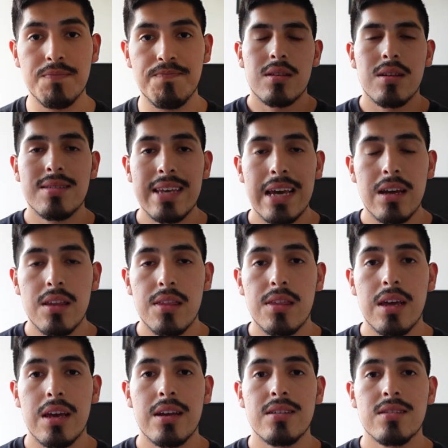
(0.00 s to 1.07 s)
The second
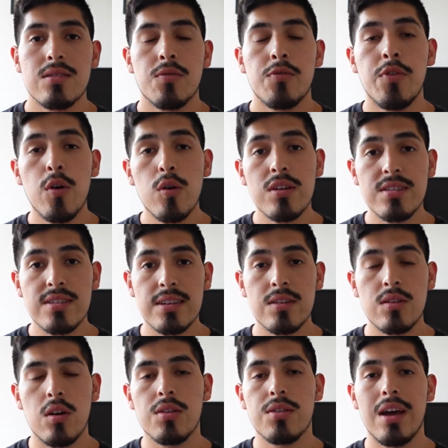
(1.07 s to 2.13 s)
thing is focusing
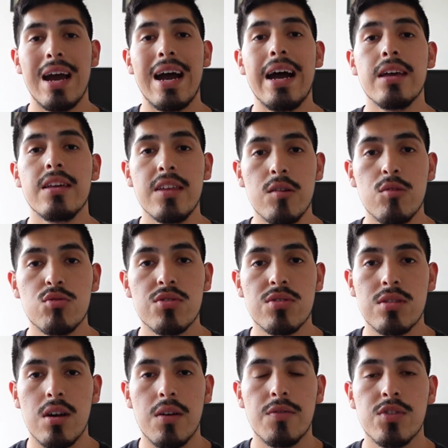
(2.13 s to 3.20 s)
on the high yield stuff.